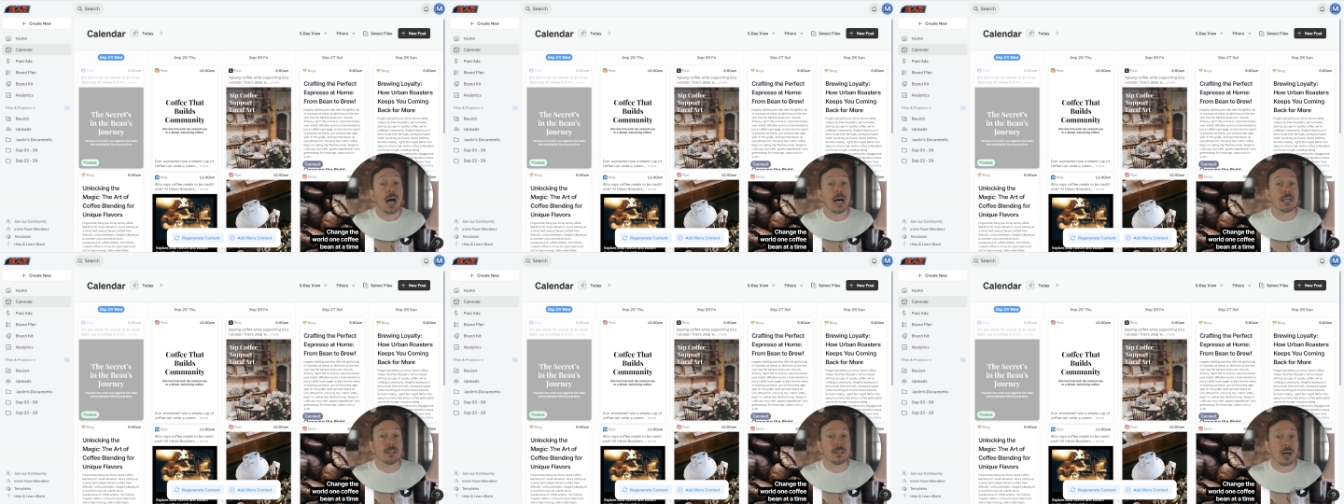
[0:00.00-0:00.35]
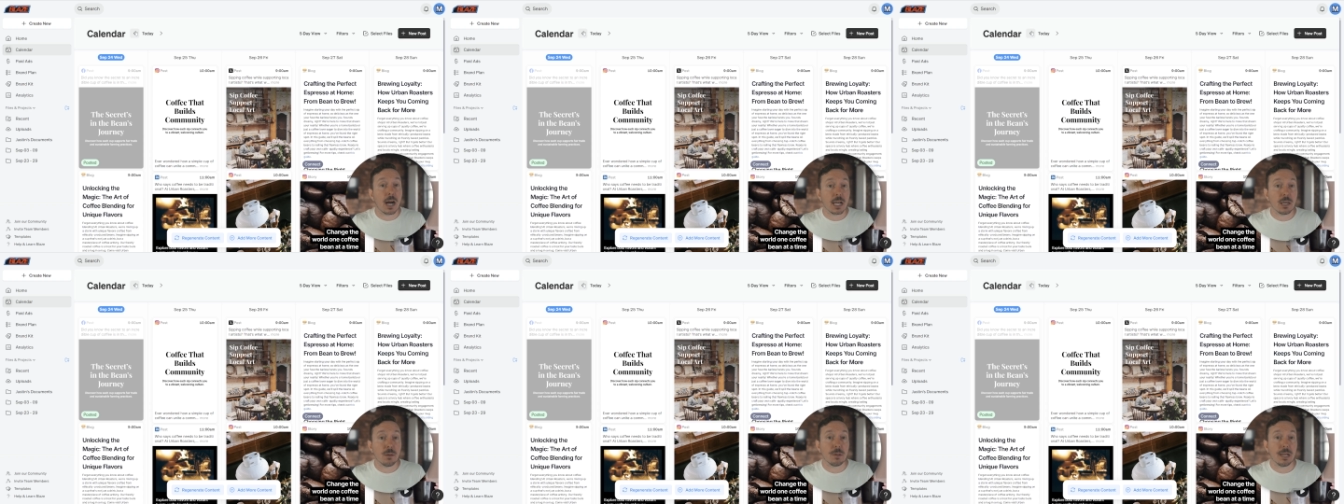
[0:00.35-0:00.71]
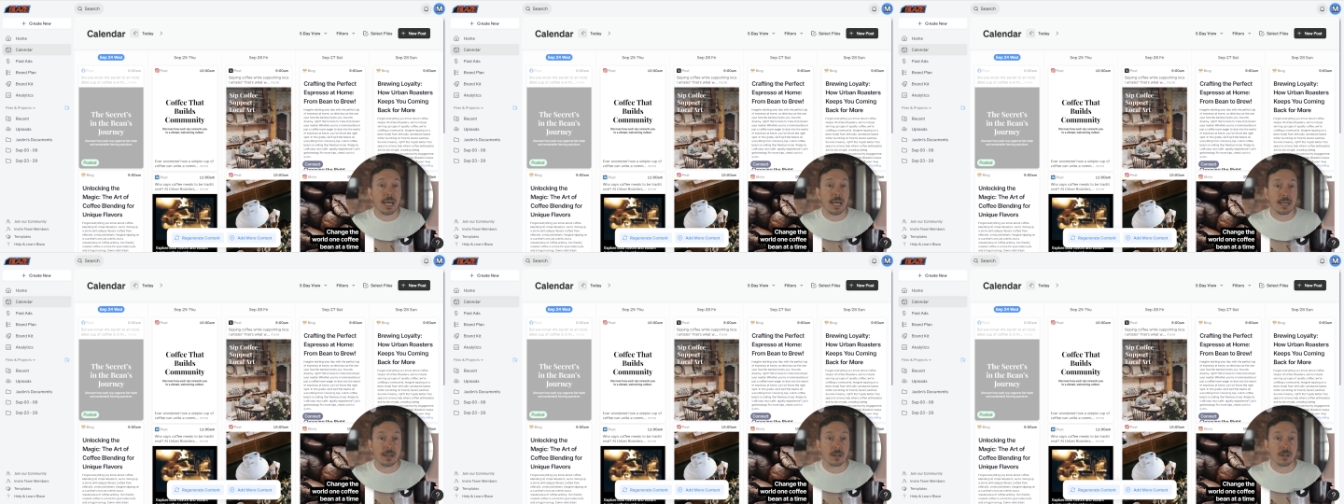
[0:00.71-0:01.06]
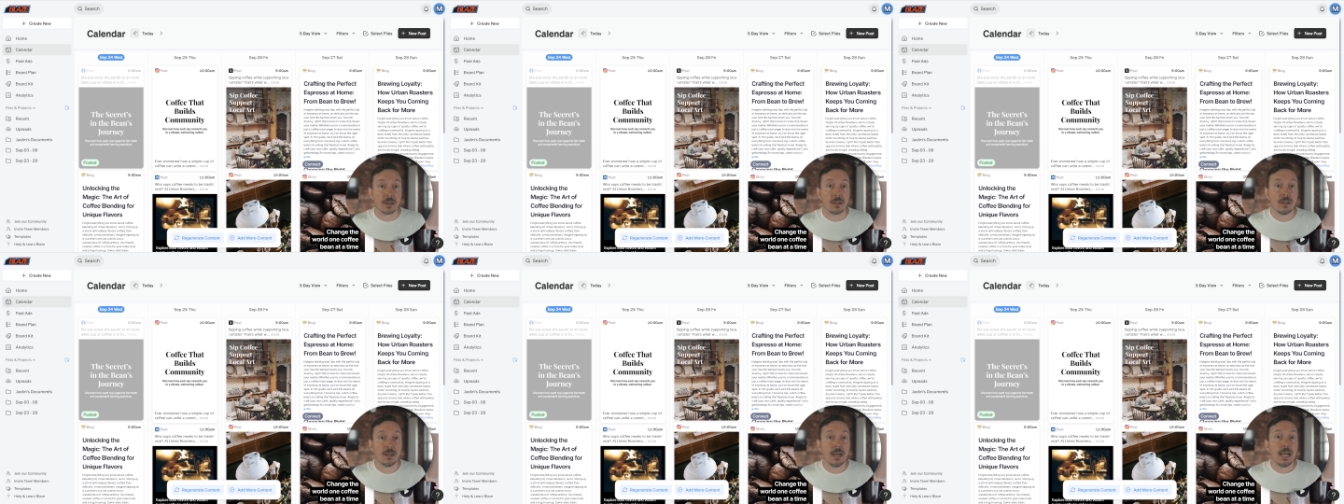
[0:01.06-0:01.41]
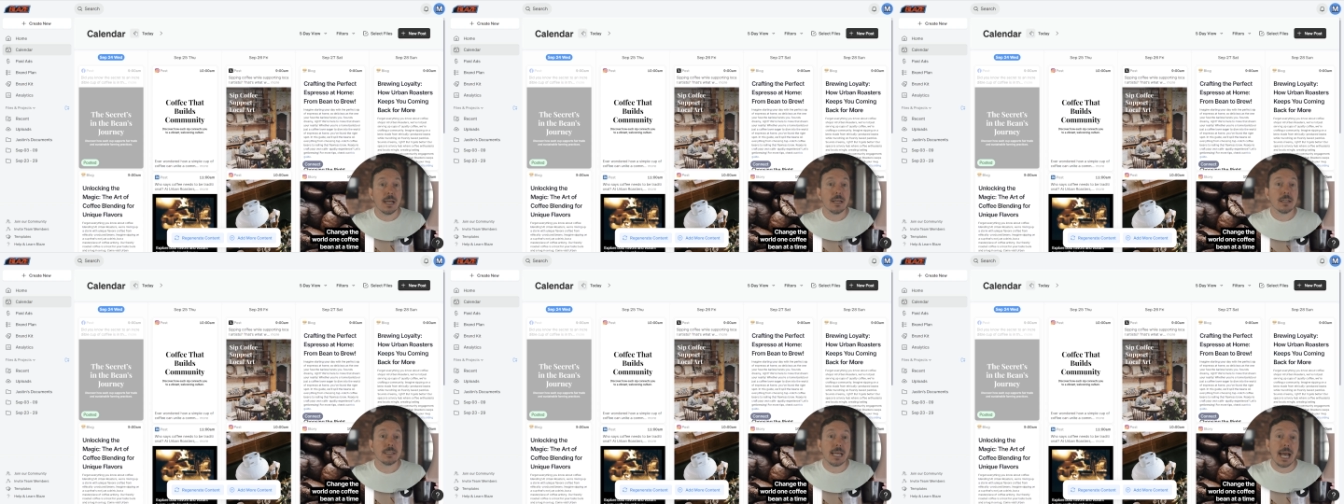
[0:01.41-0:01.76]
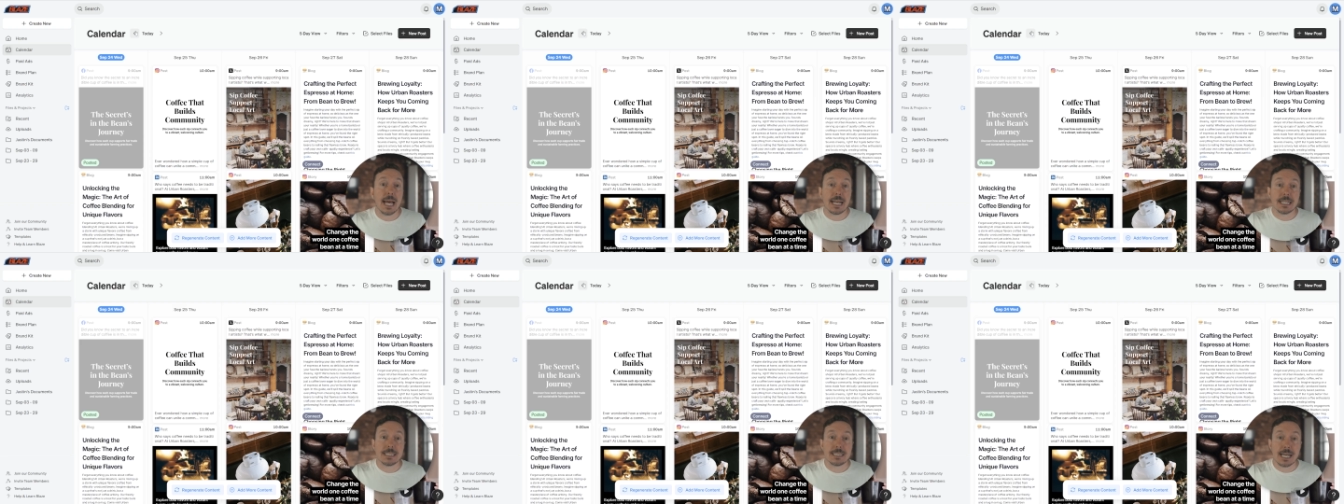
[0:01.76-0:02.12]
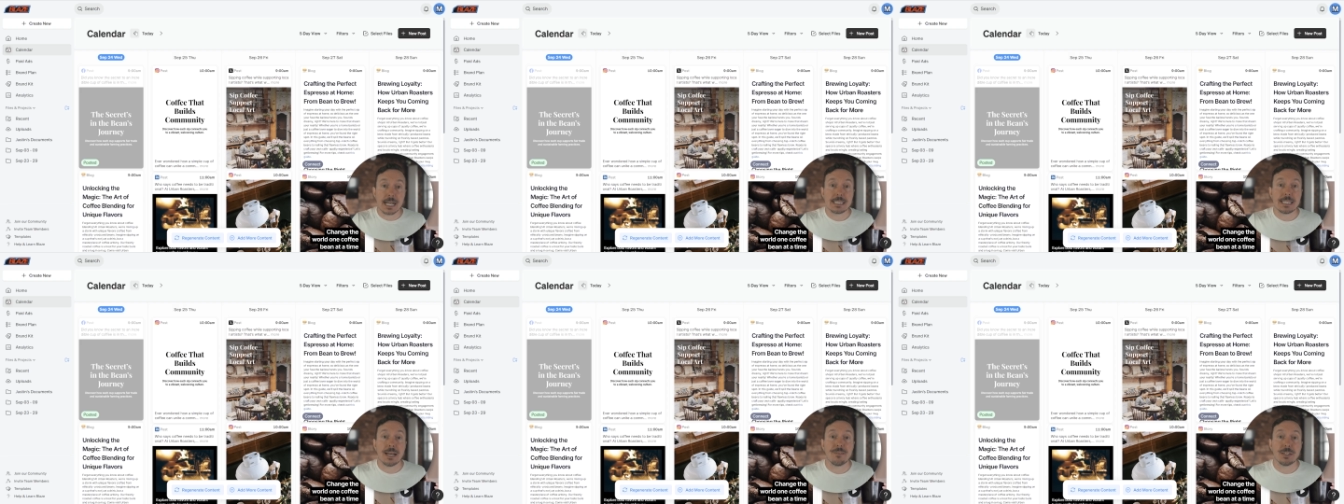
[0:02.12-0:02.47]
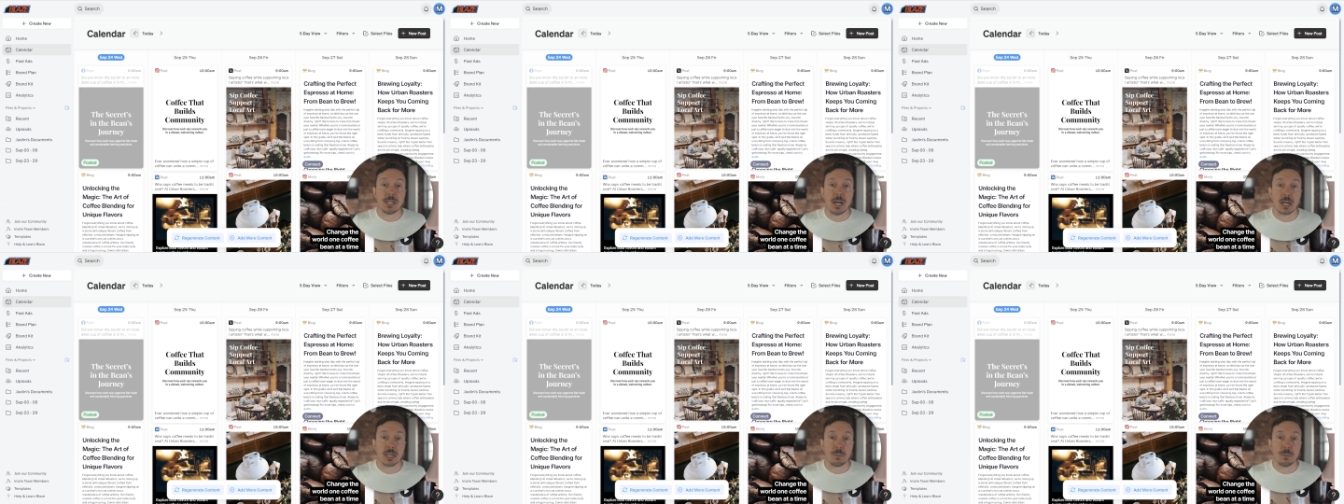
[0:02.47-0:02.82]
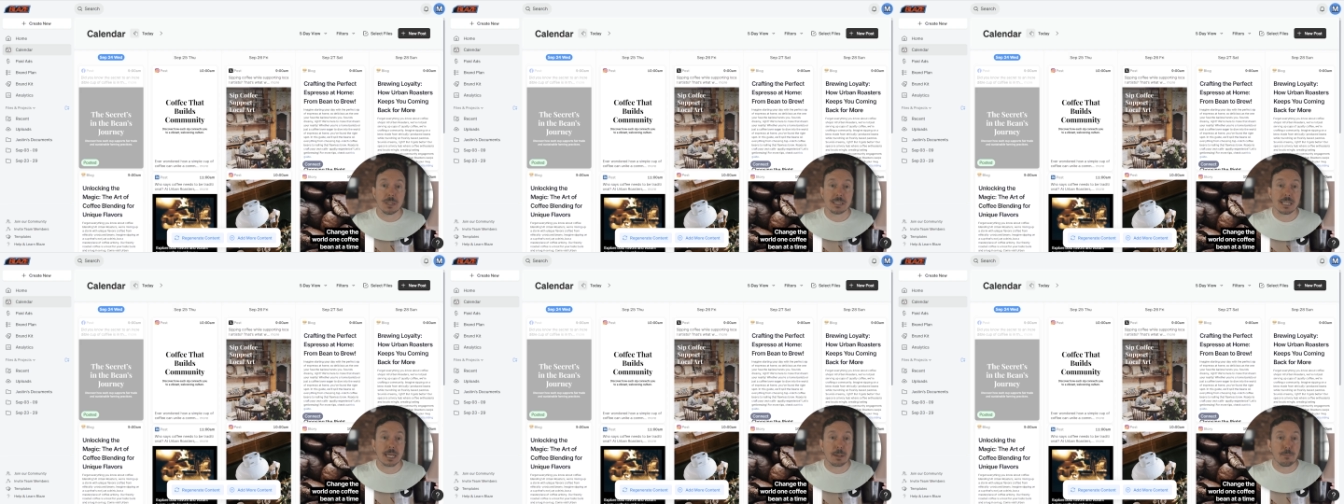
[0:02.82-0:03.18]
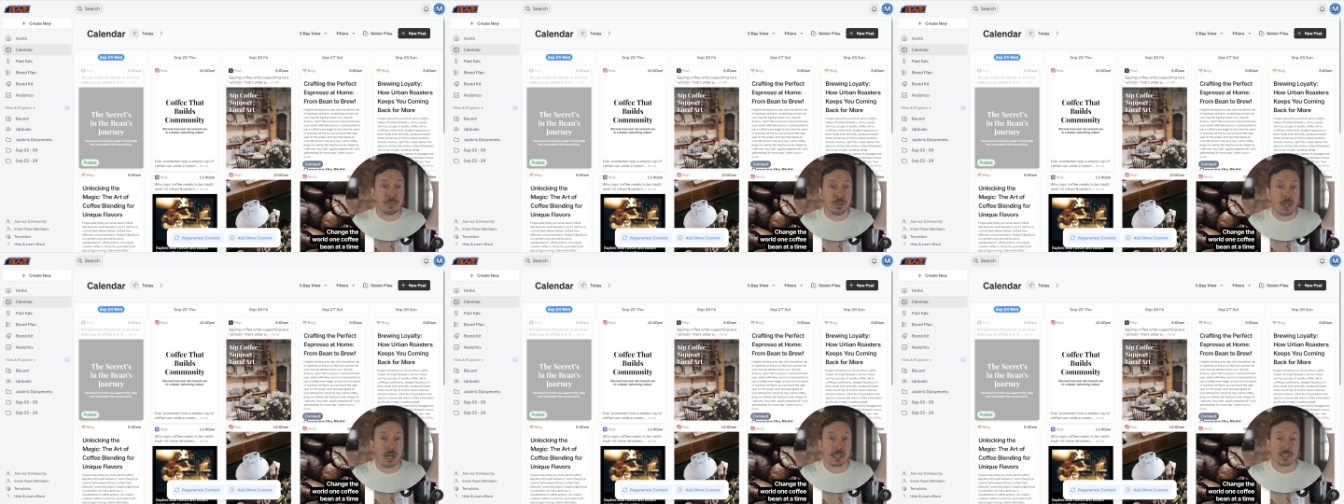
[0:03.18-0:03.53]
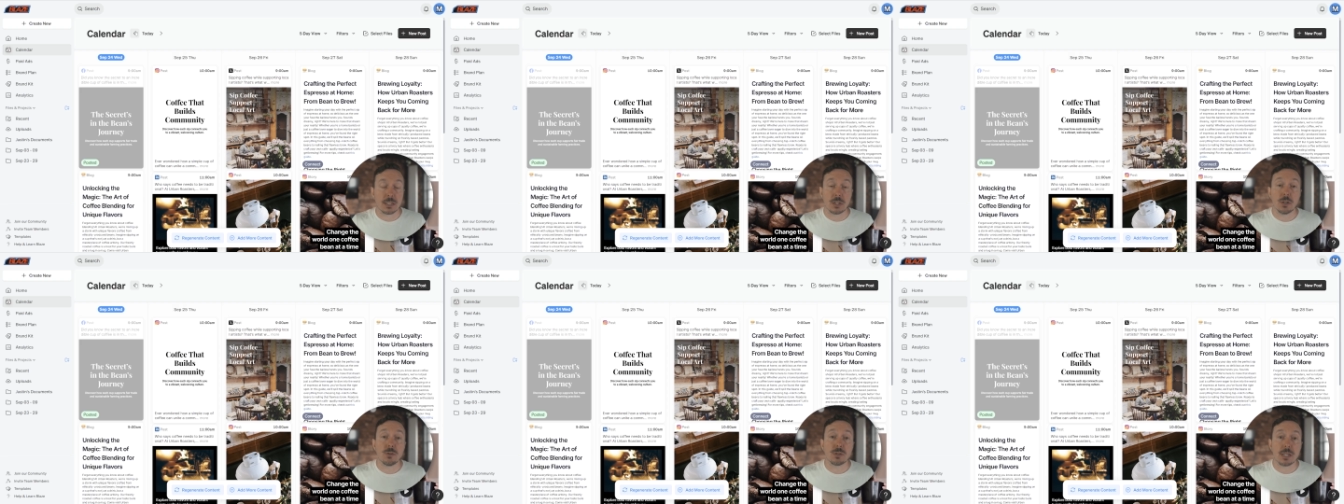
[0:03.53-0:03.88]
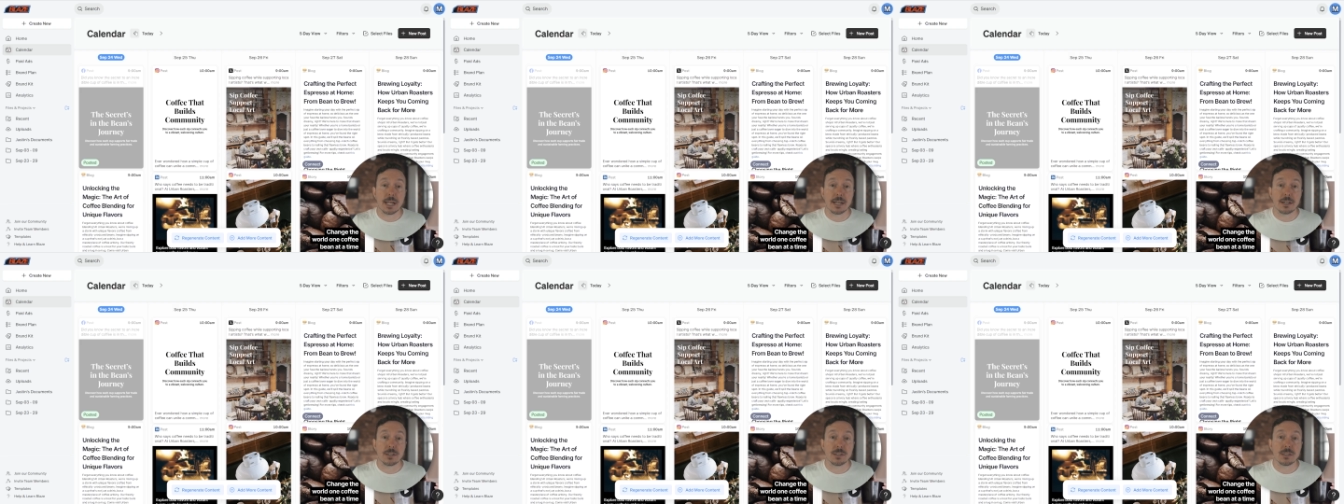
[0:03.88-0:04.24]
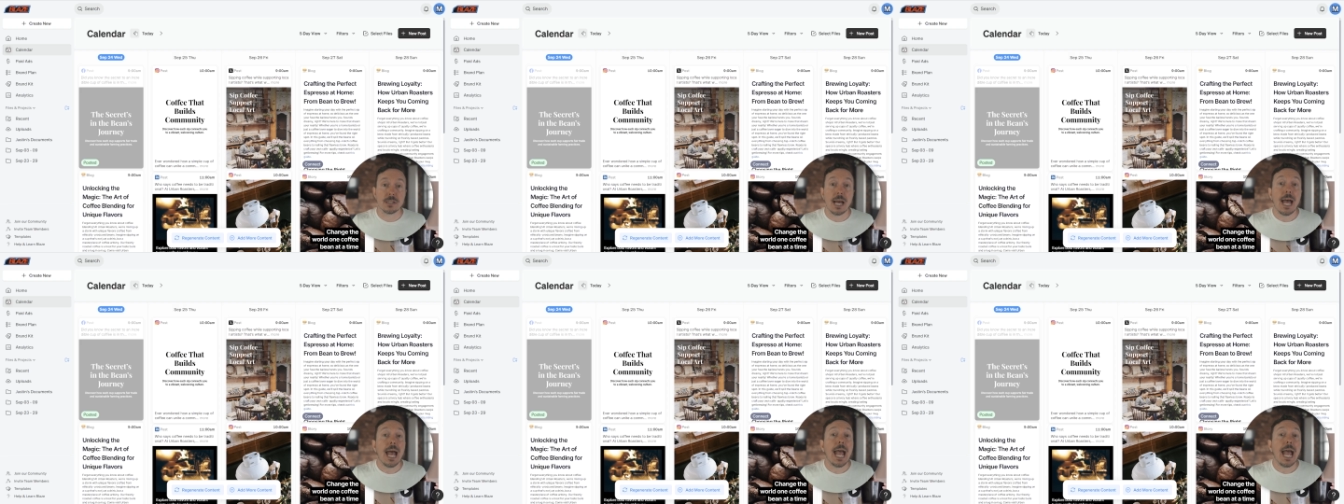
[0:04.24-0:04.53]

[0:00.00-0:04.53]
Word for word: a document editor to edit text heavy documents like blogs and newsletters,